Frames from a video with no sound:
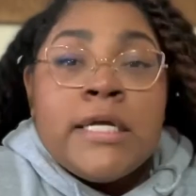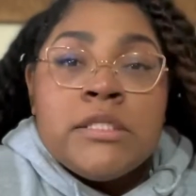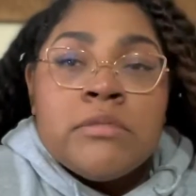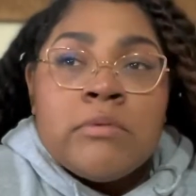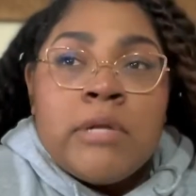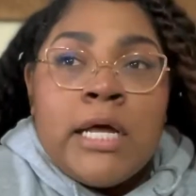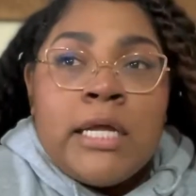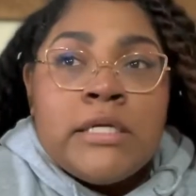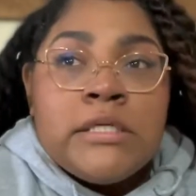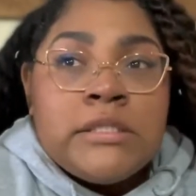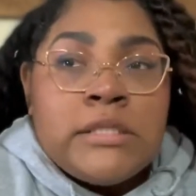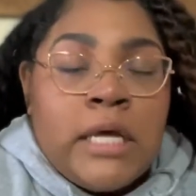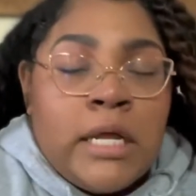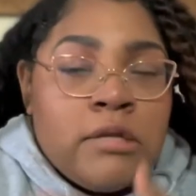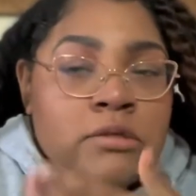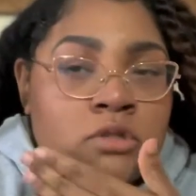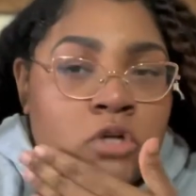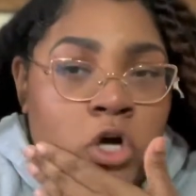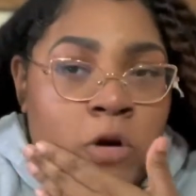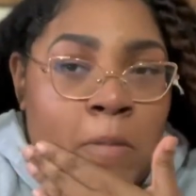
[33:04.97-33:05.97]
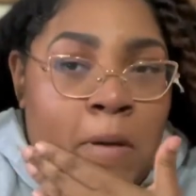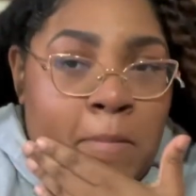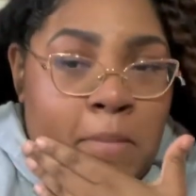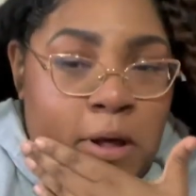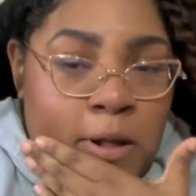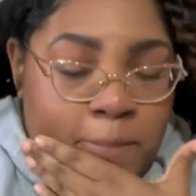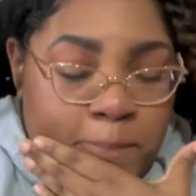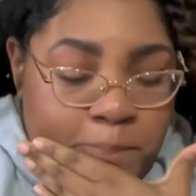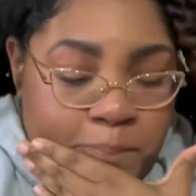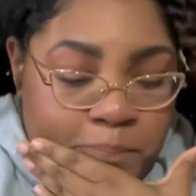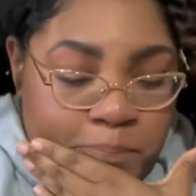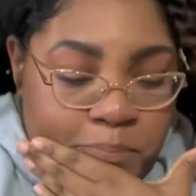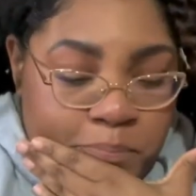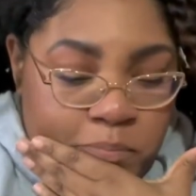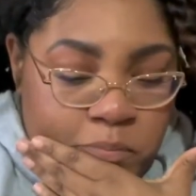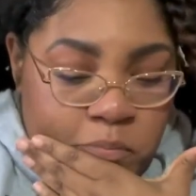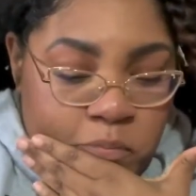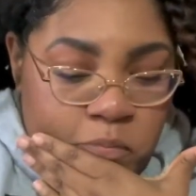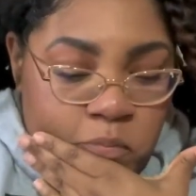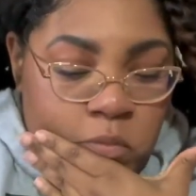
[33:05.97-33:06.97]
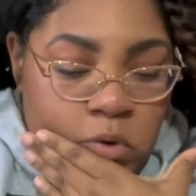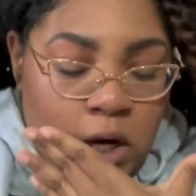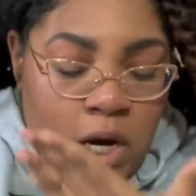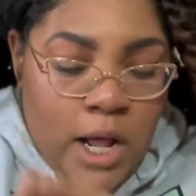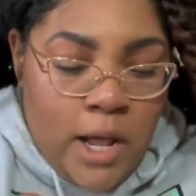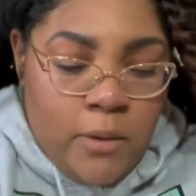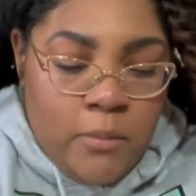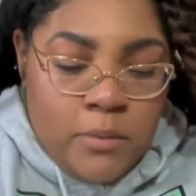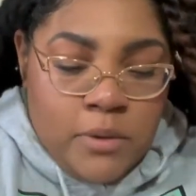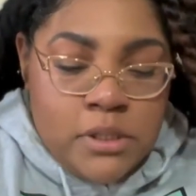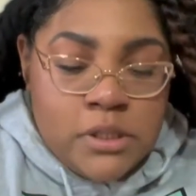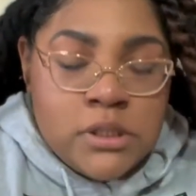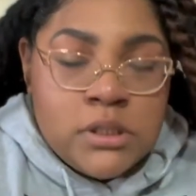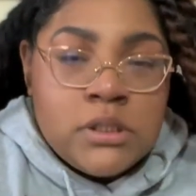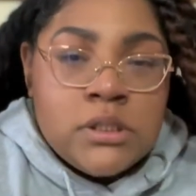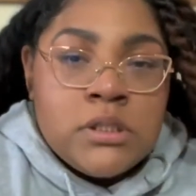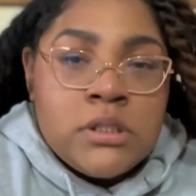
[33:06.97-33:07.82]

when I decided to call my mom, when I was